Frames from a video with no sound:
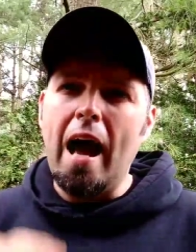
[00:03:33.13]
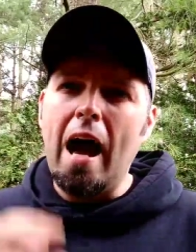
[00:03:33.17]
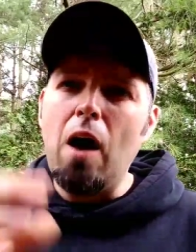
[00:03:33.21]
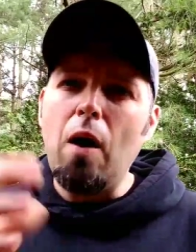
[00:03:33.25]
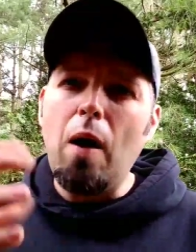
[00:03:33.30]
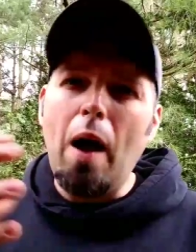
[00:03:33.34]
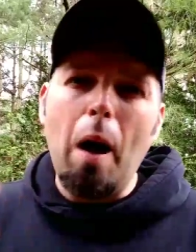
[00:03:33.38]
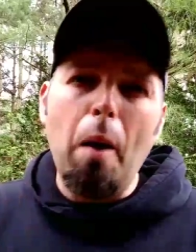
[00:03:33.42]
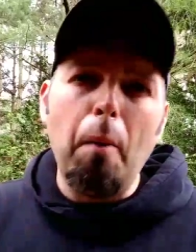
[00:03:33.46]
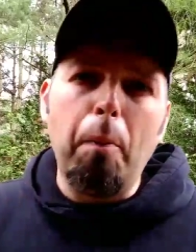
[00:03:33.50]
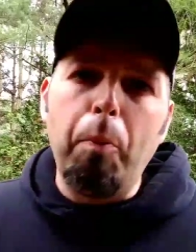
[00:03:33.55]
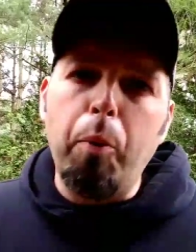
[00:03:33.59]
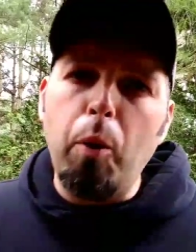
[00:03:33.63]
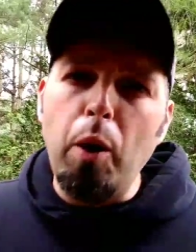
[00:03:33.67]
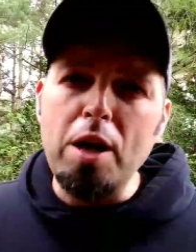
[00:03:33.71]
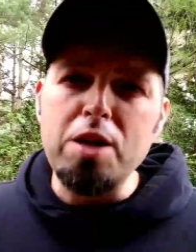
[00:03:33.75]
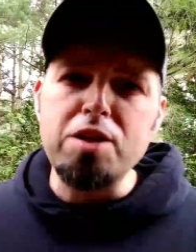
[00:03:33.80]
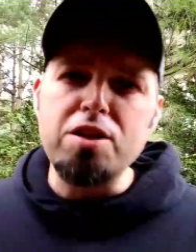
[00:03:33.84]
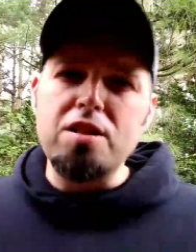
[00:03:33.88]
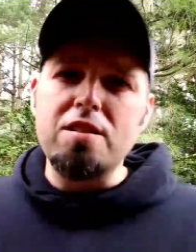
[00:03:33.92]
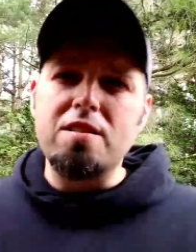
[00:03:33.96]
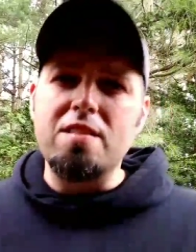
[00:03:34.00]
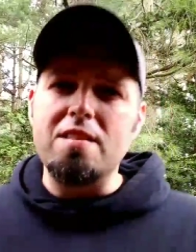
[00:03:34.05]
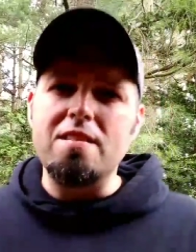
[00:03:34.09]
How, how
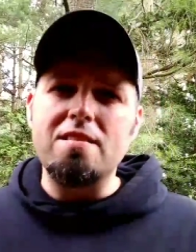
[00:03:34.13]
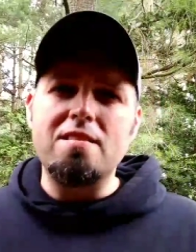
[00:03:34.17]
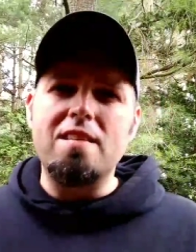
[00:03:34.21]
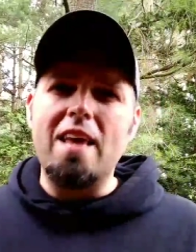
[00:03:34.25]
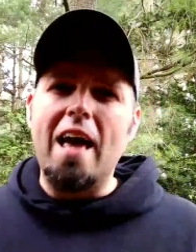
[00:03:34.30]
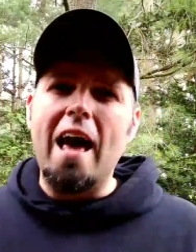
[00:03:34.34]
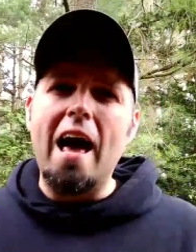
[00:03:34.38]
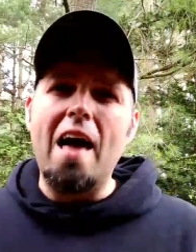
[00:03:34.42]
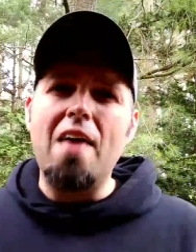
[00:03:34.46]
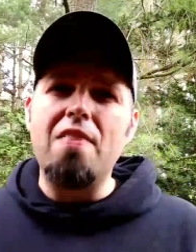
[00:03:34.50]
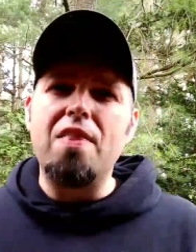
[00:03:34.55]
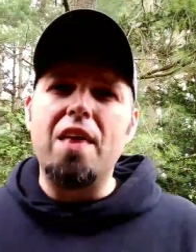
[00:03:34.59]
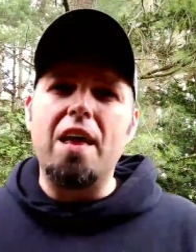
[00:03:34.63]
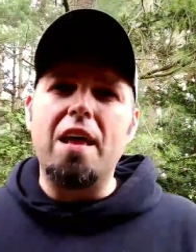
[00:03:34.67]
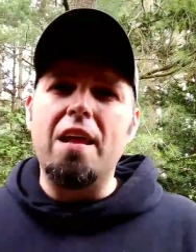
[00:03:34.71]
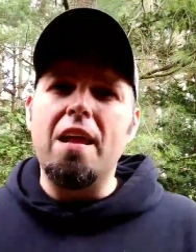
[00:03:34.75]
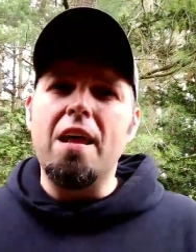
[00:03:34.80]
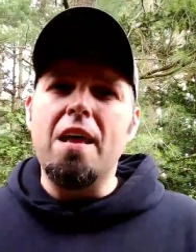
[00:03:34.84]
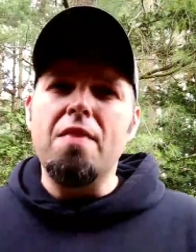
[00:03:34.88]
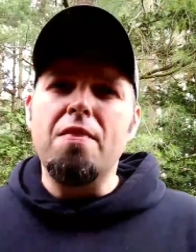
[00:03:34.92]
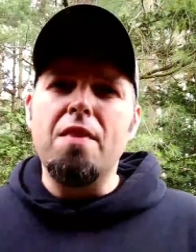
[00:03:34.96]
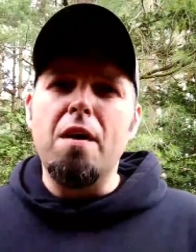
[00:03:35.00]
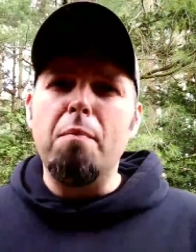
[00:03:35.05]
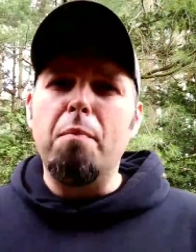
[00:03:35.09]
precious is that,
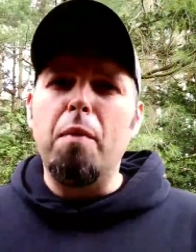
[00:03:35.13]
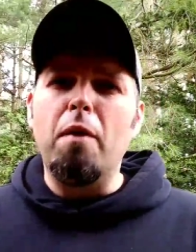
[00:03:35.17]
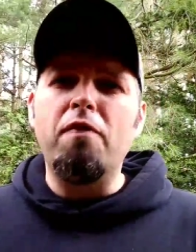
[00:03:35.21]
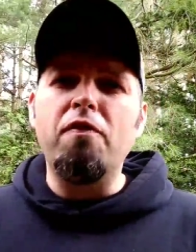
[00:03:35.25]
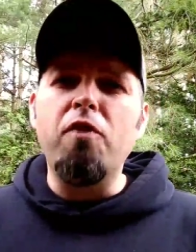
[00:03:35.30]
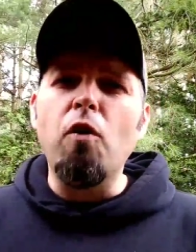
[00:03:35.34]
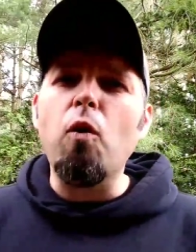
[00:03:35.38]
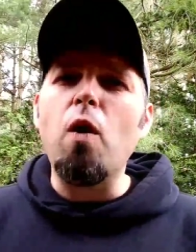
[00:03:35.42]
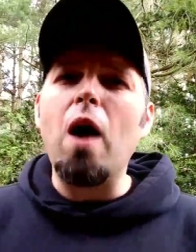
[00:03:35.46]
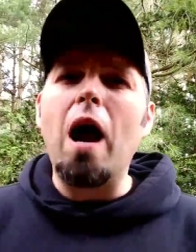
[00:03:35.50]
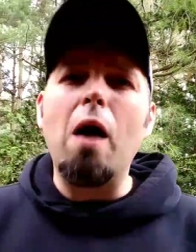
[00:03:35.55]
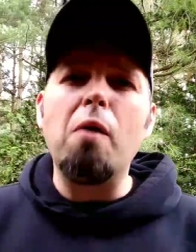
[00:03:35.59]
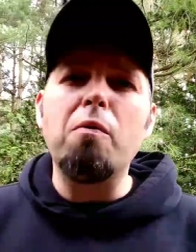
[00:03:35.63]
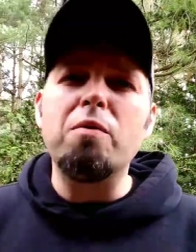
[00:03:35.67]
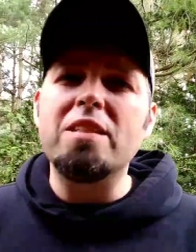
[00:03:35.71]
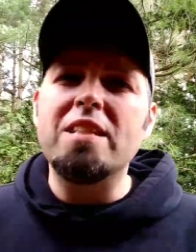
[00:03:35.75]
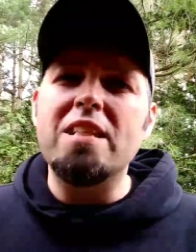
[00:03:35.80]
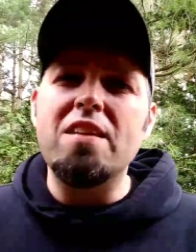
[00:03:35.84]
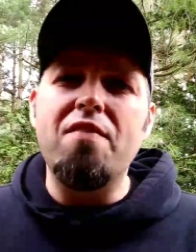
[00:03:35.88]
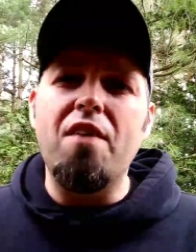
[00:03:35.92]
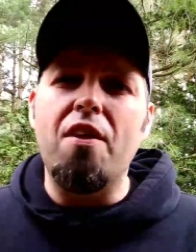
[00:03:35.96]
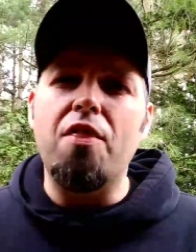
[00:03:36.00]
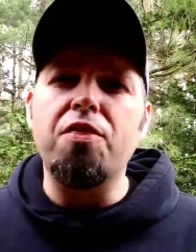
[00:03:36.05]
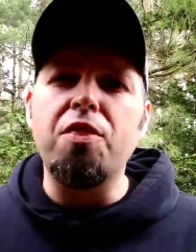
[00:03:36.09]
that, that before I
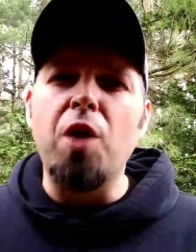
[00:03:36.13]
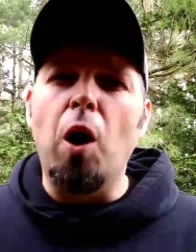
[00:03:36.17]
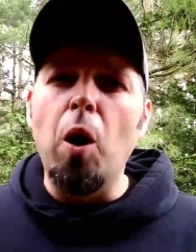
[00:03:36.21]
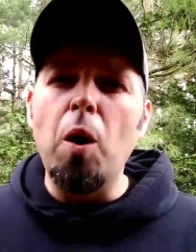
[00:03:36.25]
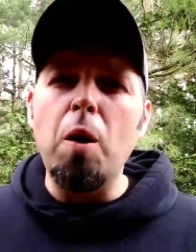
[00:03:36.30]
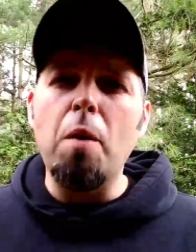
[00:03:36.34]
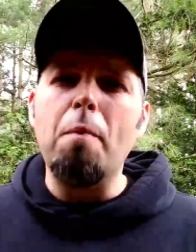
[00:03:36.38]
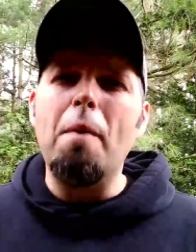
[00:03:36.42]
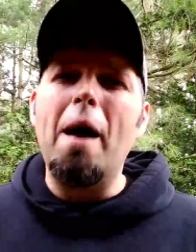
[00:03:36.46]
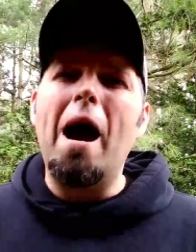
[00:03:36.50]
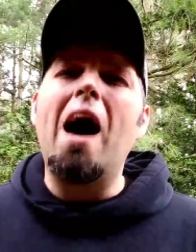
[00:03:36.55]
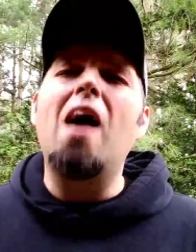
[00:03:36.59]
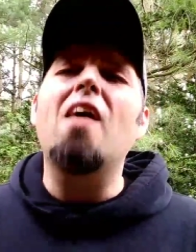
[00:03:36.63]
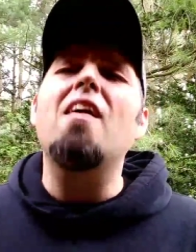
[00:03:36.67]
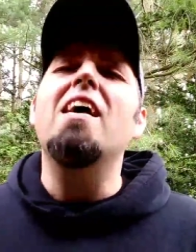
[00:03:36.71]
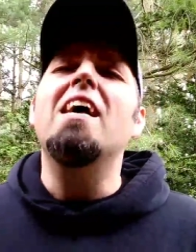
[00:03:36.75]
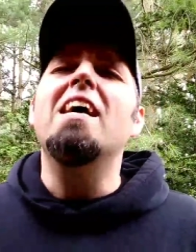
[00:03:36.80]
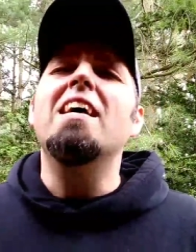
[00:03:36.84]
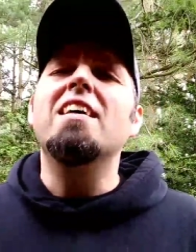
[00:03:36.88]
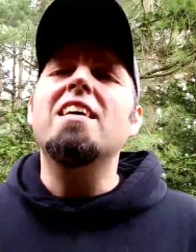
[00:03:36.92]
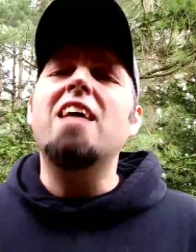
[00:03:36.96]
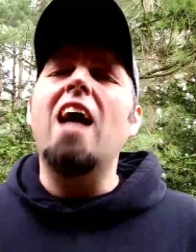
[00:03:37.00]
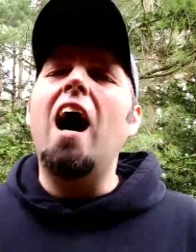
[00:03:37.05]
was even thought about,